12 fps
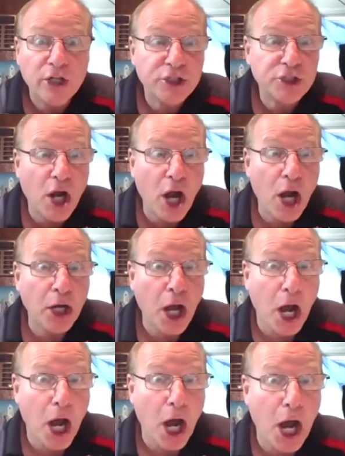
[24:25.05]

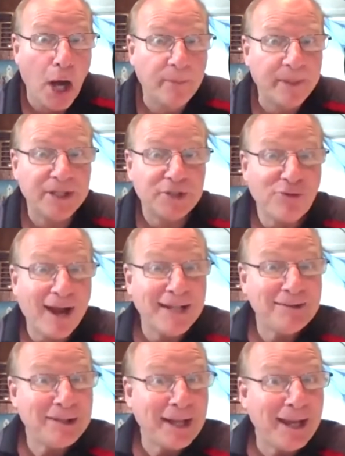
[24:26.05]
he's
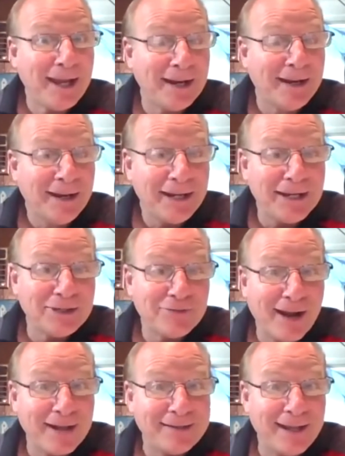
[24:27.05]
right there,
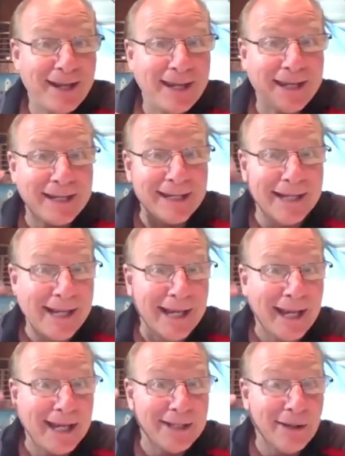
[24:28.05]
he can
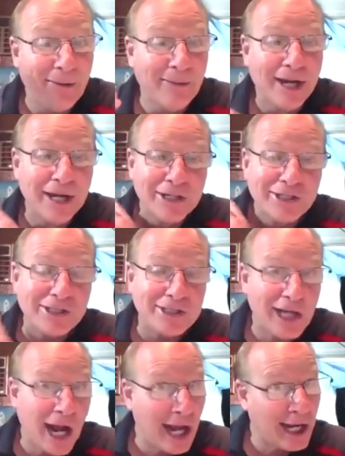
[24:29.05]
hear you,
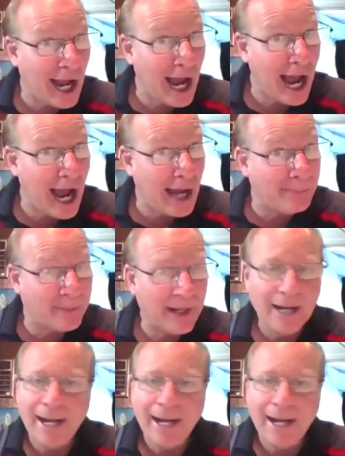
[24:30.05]
shut up,